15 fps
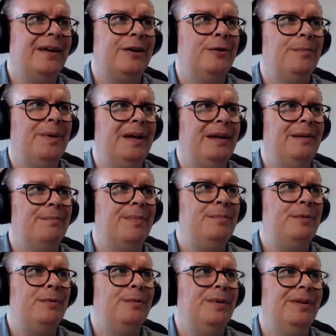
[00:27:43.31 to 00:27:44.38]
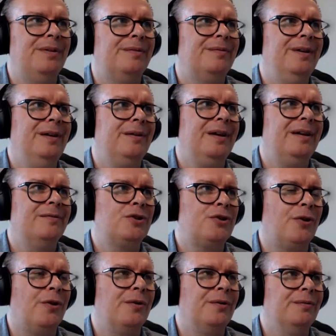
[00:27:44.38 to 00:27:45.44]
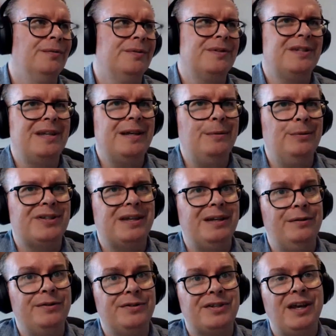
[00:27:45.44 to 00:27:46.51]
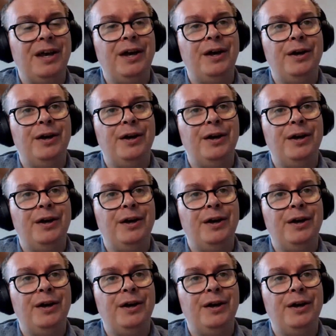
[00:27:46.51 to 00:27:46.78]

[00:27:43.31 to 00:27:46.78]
there could be people with kind of strong SQL skills